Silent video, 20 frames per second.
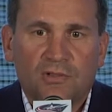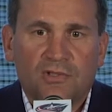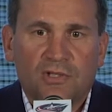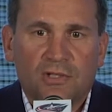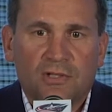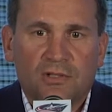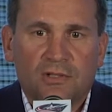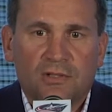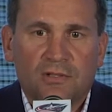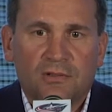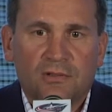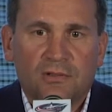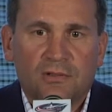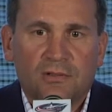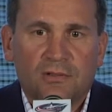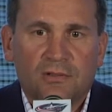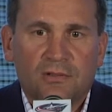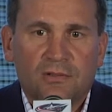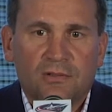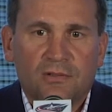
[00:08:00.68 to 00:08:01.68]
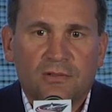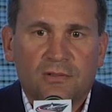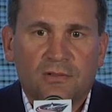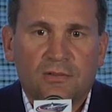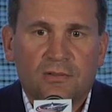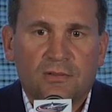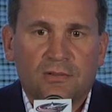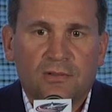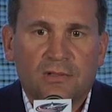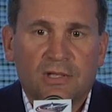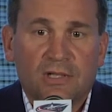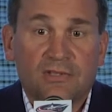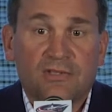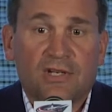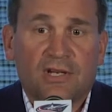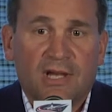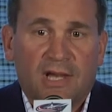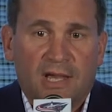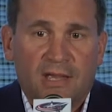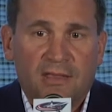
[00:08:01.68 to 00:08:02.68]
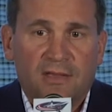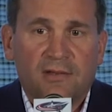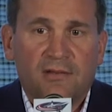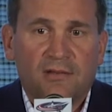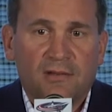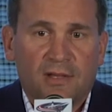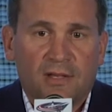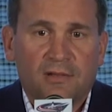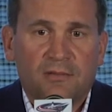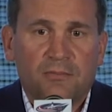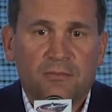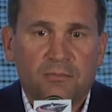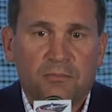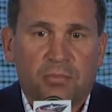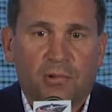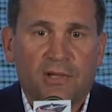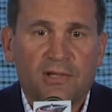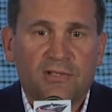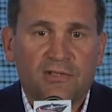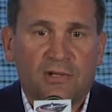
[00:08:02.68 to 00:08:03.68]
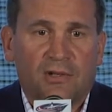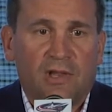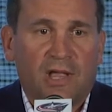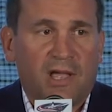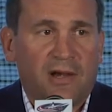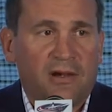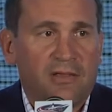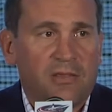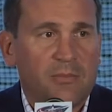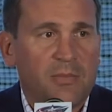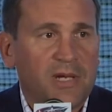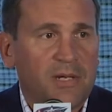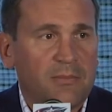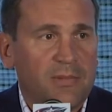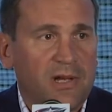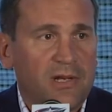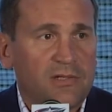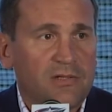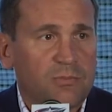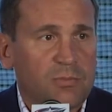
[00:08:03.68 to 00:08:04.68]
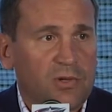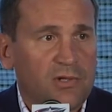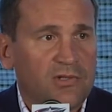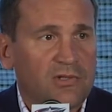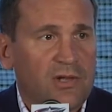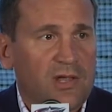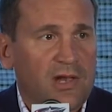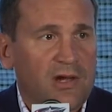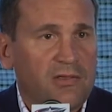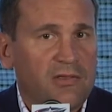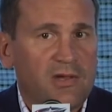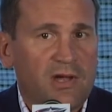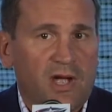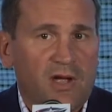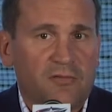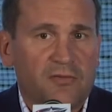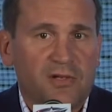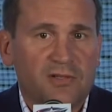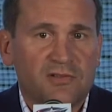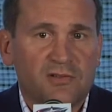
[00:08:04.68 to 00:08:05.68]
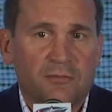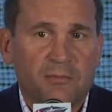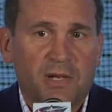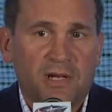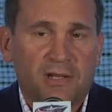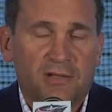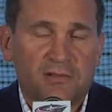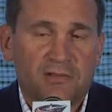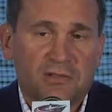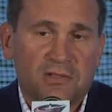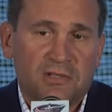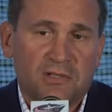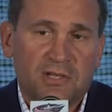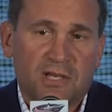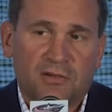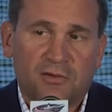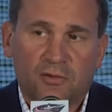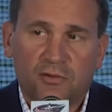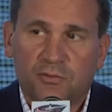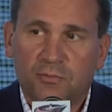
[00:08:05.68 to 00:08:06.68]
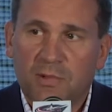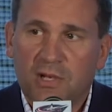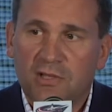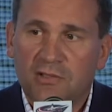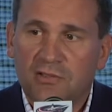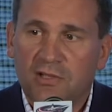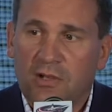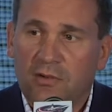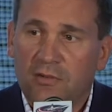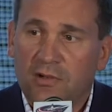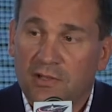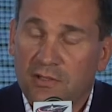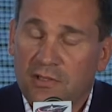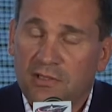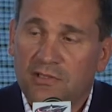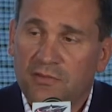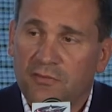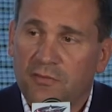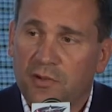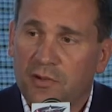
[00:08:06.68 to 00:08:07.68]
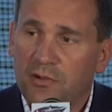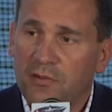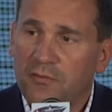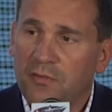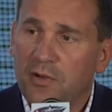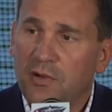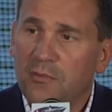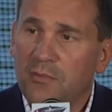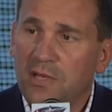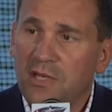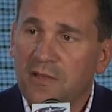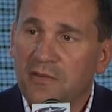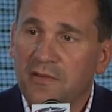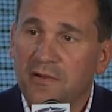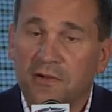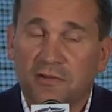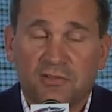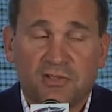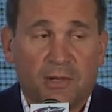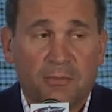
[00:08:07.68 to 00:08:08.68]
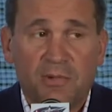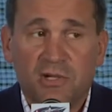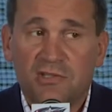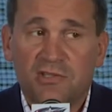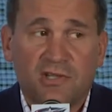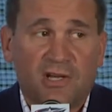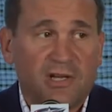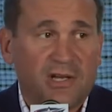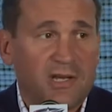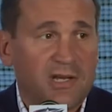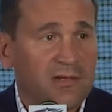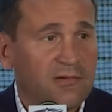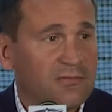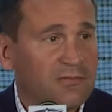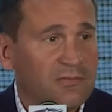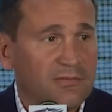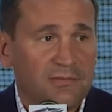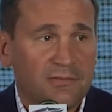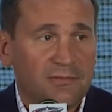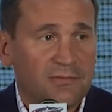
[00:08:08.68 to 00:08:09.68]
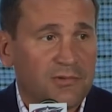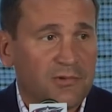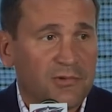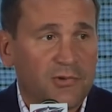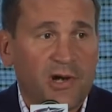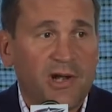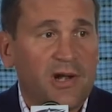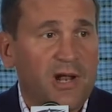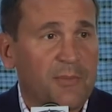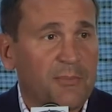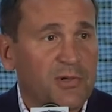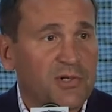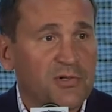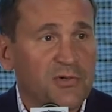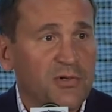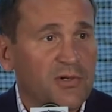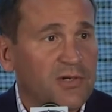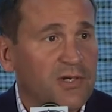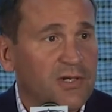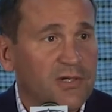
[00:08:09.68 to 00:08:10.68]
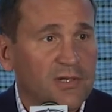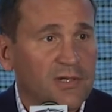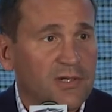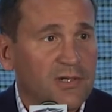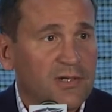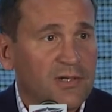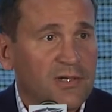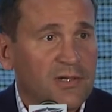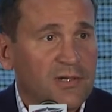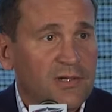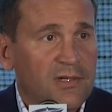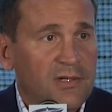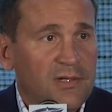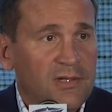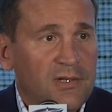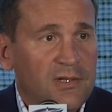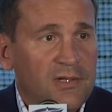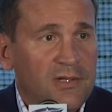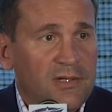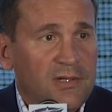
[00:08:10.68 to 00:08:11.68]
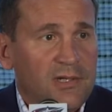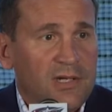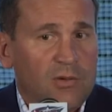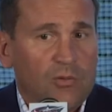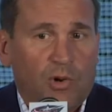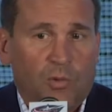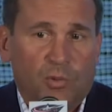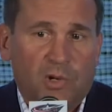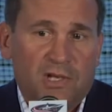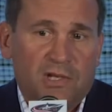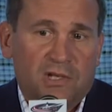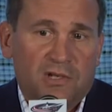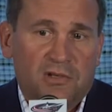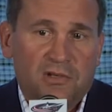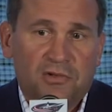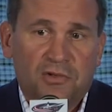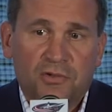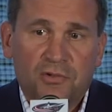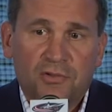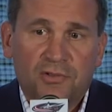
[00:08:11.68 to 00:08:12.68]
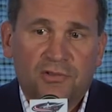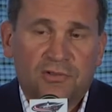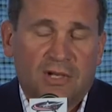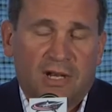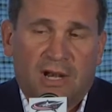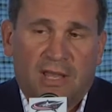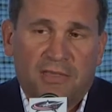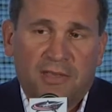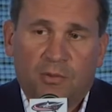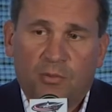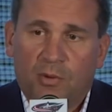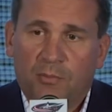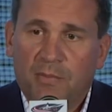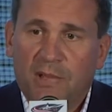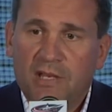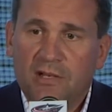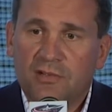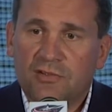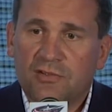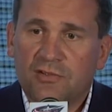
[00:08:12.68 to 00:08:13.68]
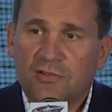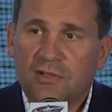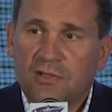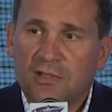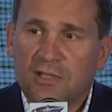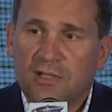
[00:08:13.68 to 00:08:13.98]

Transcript: is a guy that plays a lot of the big minutes, plays a lot of the offensive minutes, and you take those minutes out, at least for him being there, somebody's going to get great opportunity. And what we need to do is, and I think what made us